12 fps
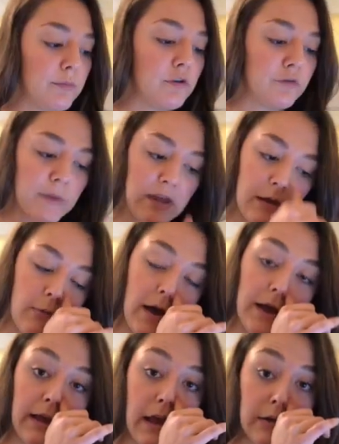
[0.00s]
movement,
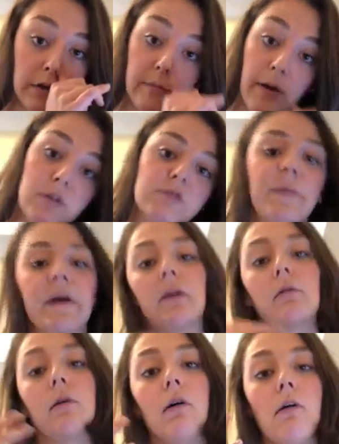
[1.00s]
why and how do bones play
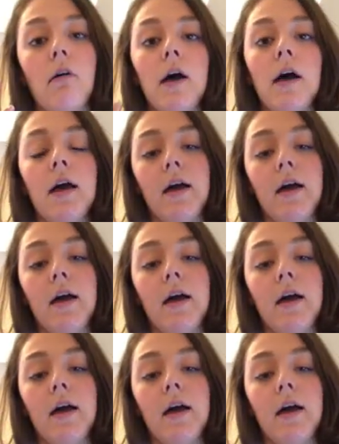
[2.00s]
a role